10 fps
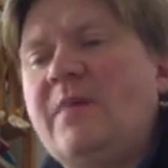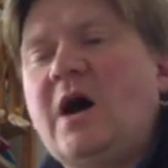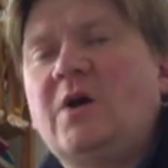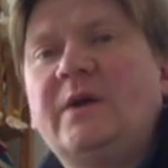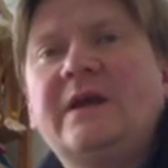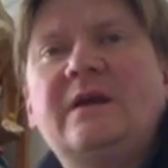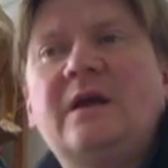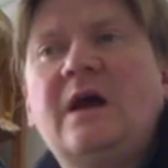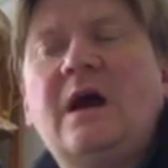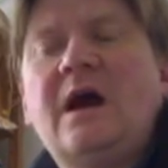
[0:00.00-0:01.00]

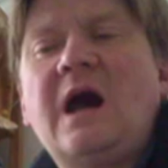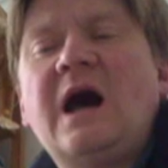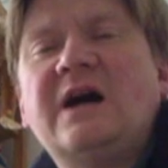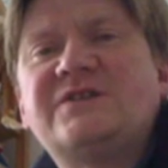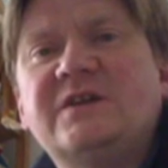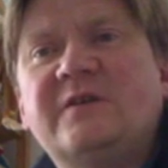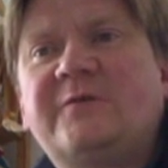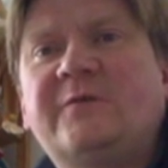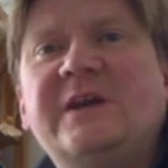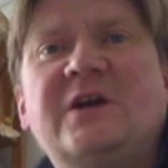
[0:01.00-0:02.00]
barring utter
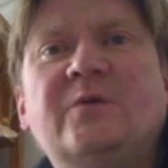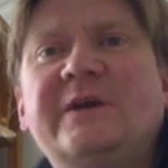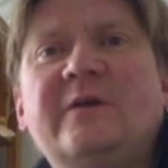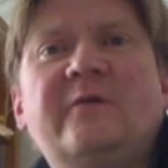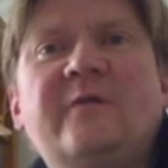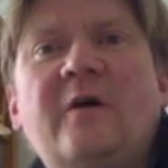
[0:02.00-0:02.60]
freakery